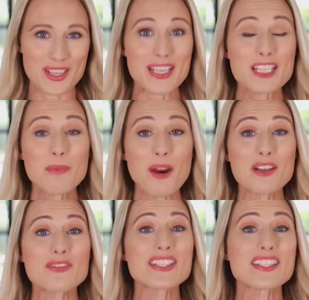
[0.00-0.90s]
is part
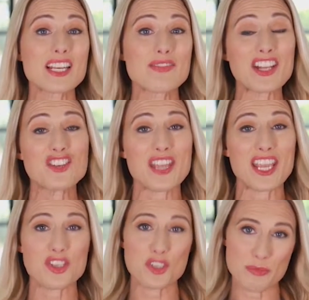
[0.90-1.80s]
of a set of
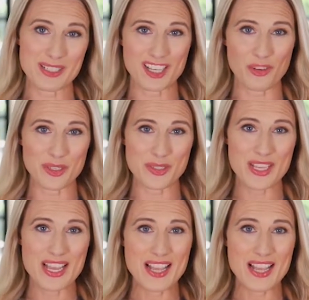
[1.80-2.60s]
educational materials